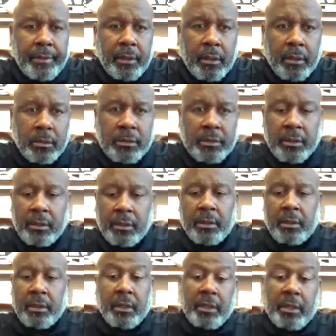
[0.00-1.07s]
You know, it's
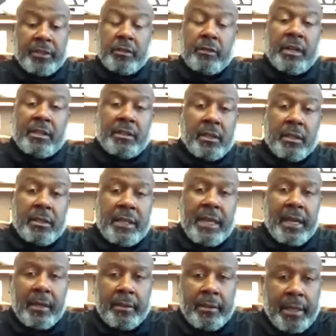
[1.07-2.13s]
interesting because
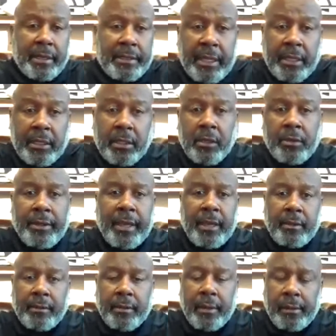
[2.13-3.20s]
I didn't know
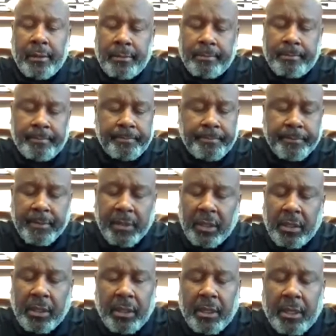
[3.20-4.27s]
that.
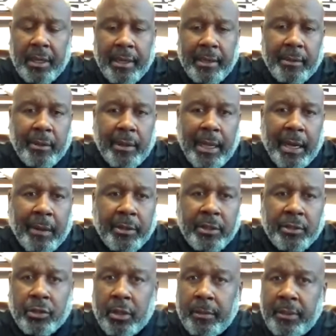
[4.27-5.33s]
I would
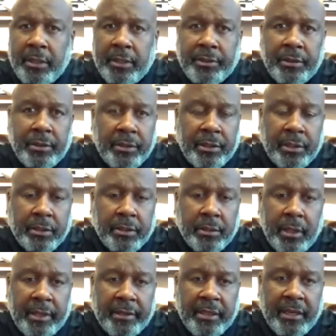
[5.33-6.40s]
attribute it to just,
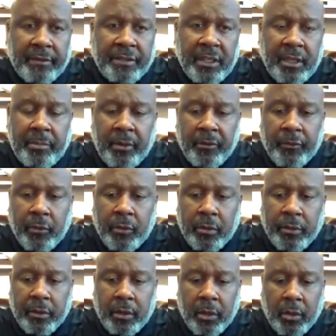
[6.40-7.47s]
as I've said
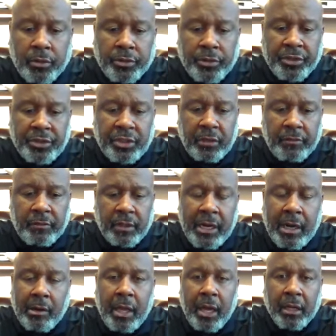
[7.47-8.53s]
before, the culture shift in
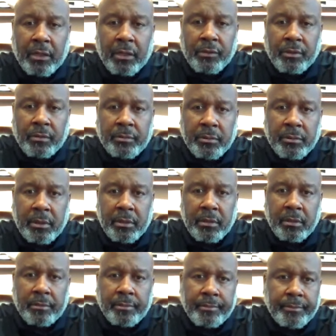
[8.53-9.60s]
our locker
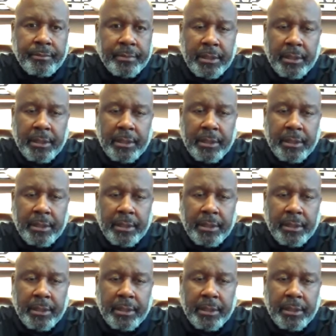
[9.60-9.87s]
room.